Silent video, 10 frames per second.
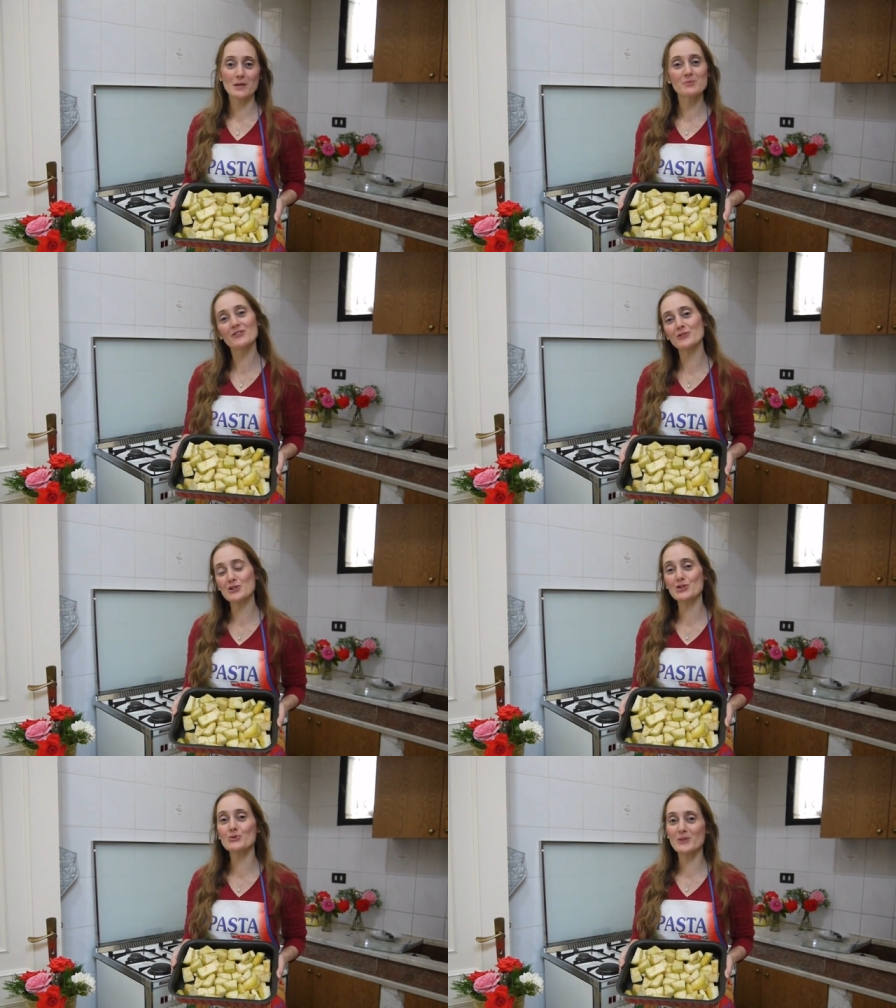I
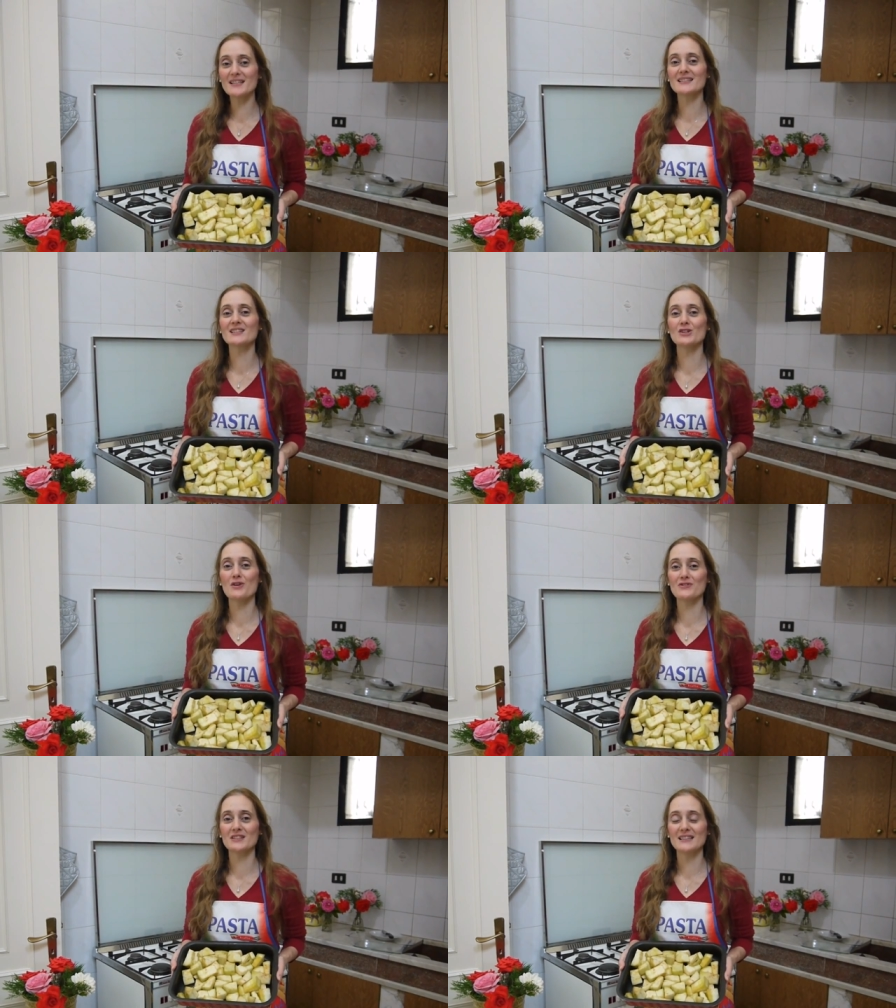prefer to grill it in the
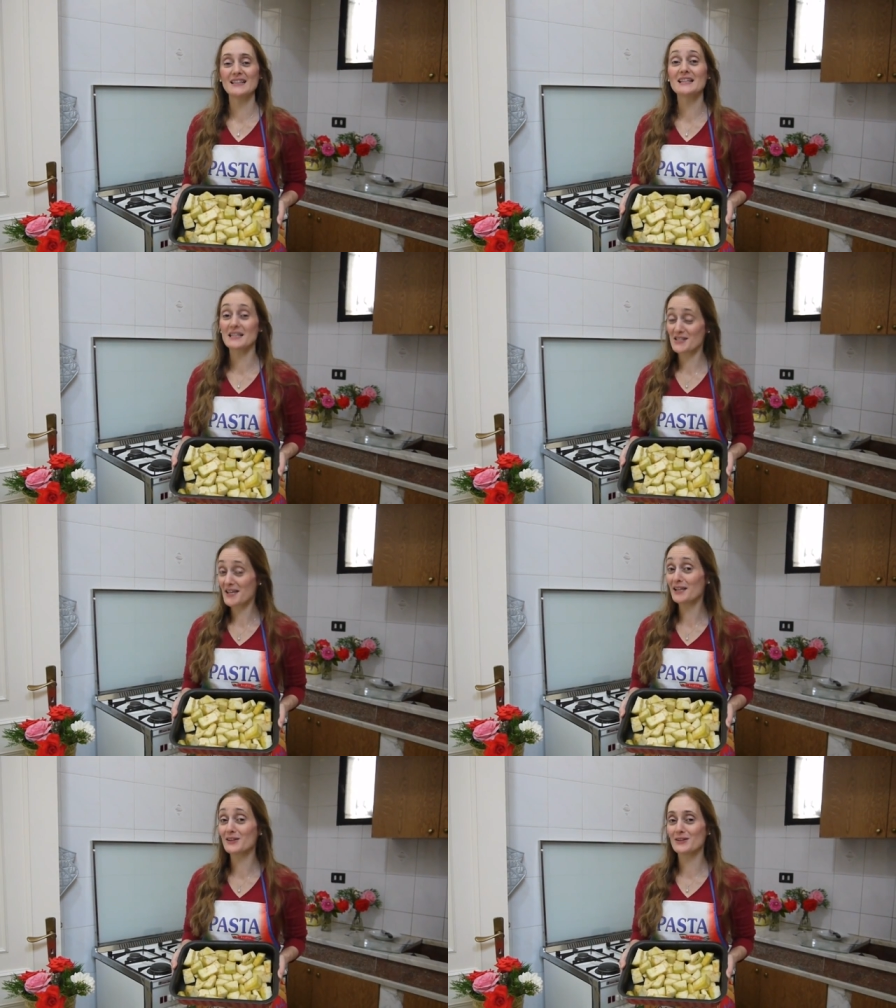oven. It's
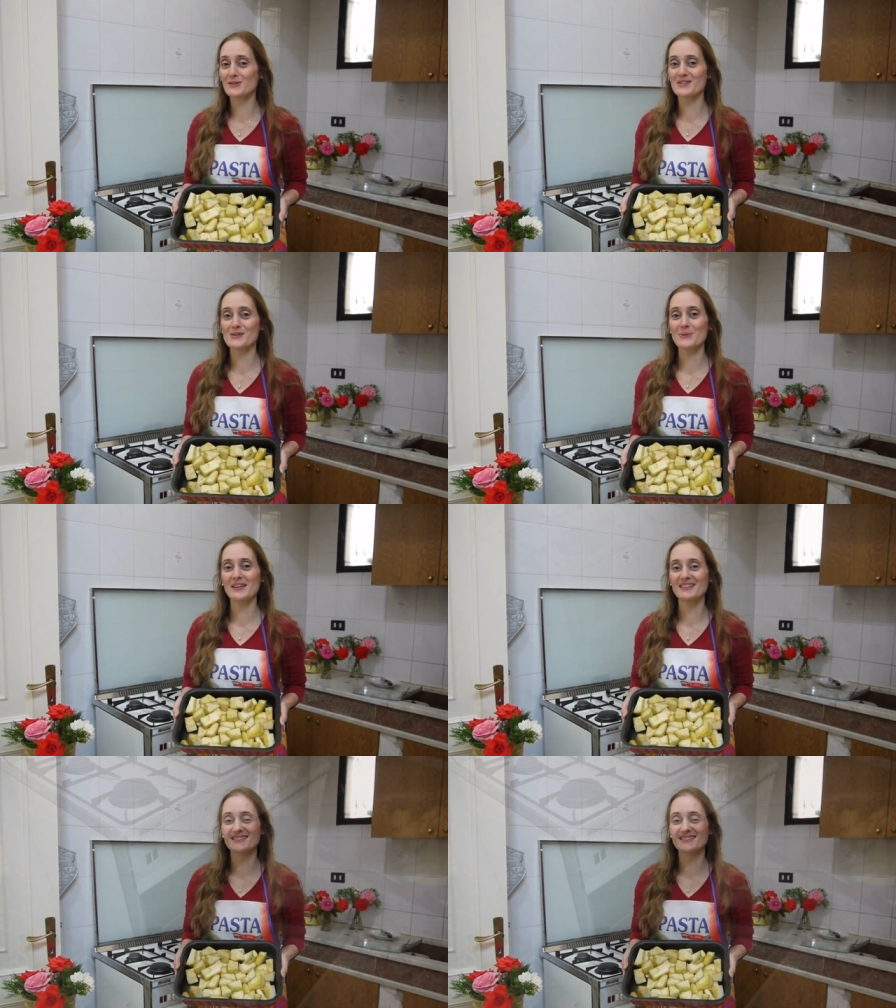healthier this way.